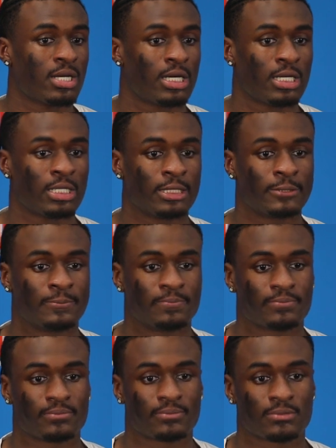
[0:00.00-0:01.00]

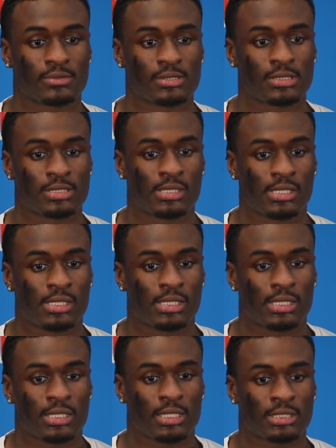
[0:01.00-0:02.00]

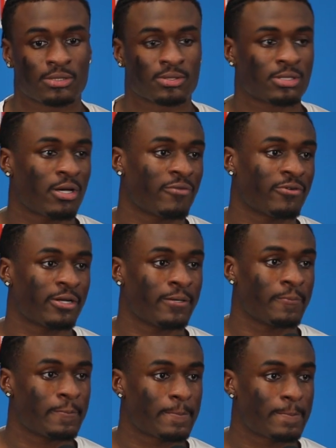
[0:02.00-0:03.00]
Because it was all for
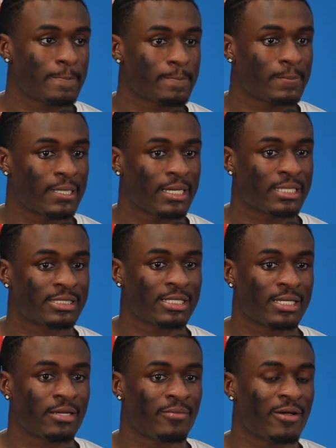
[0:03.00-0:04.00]
them. Like I
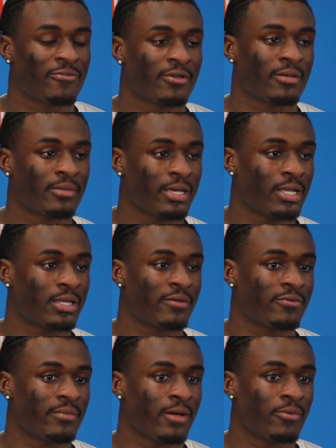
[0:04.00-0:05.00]
said, they're my family. I
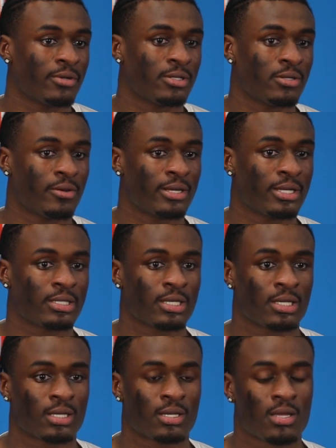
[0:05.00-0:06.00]
love them. I wouldn't do
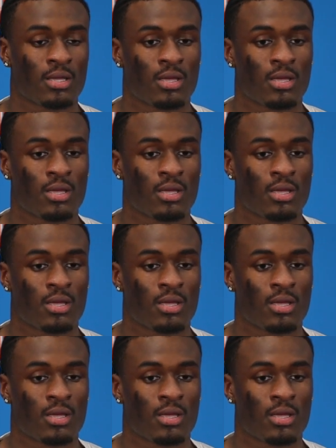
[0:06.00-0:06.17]
anything.